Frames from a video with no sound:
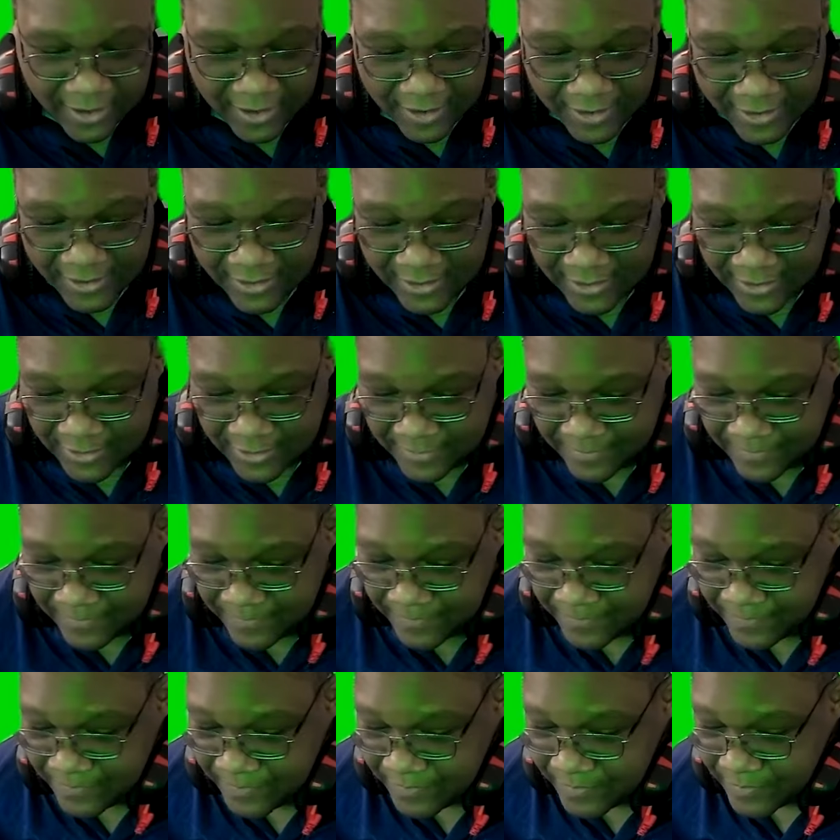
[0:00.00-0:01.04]
But
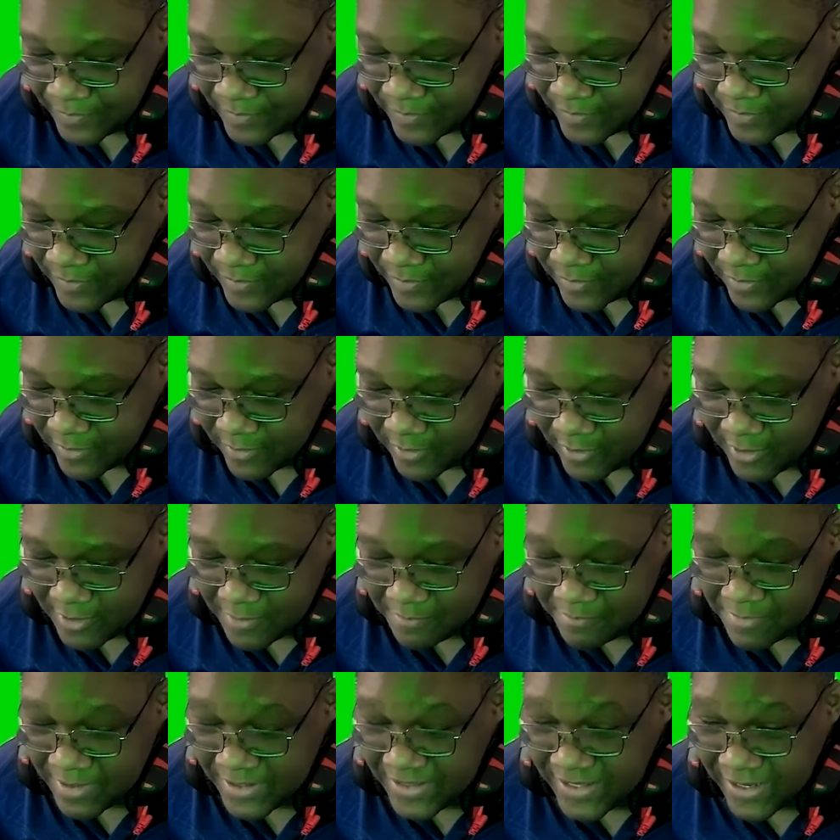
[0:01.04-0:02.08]

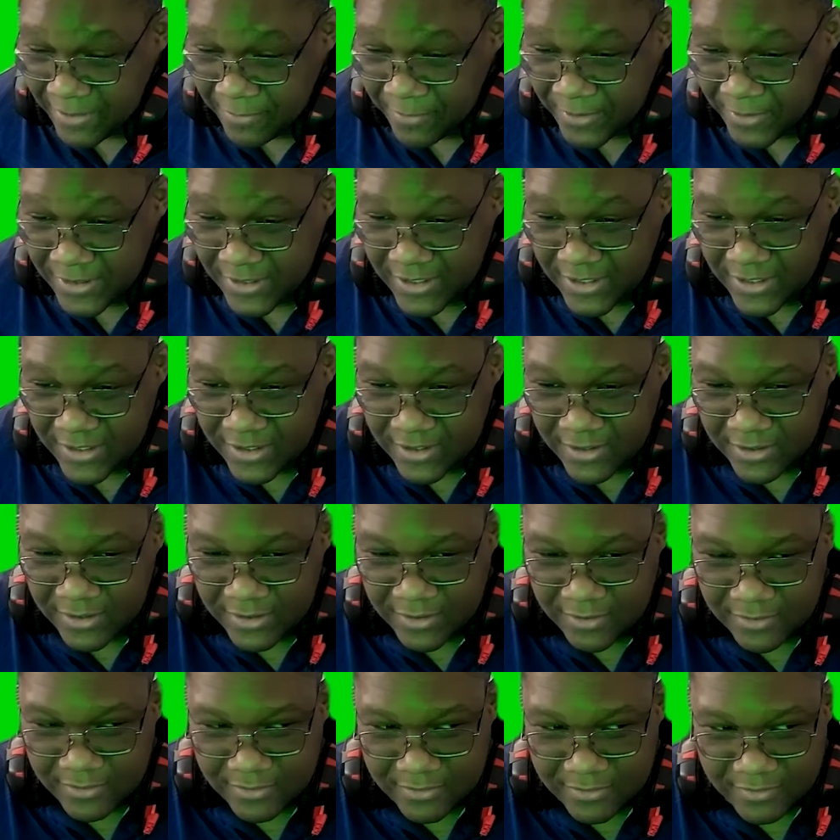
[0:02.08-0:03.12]
they
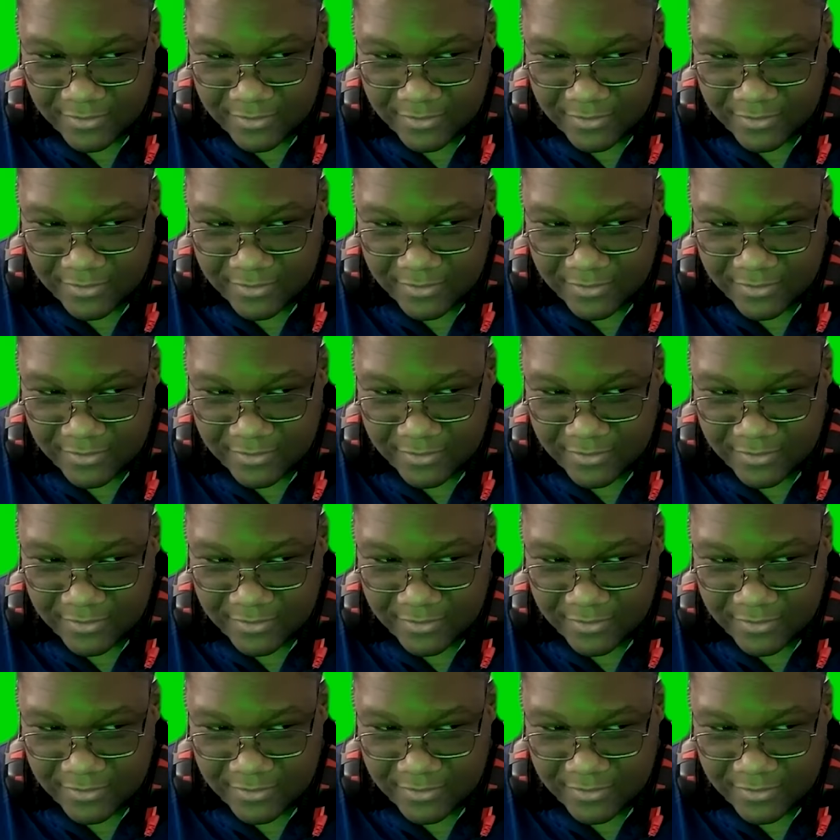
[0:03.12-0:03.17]
really